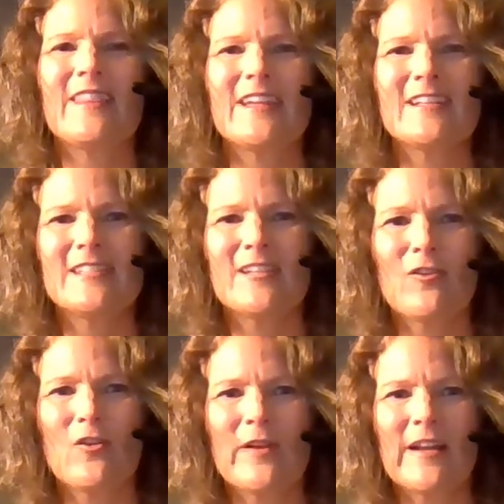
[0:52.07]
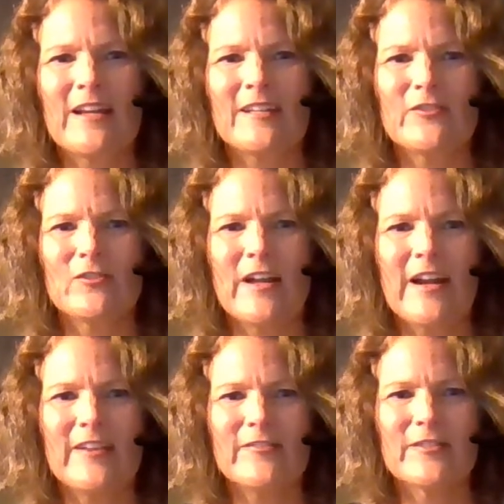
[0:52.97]
things that are going on in their
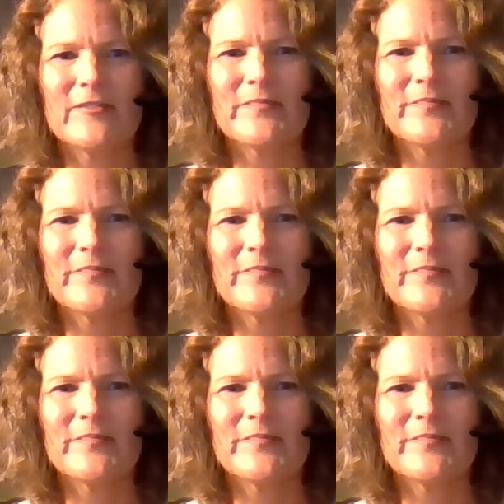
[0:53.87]
lives.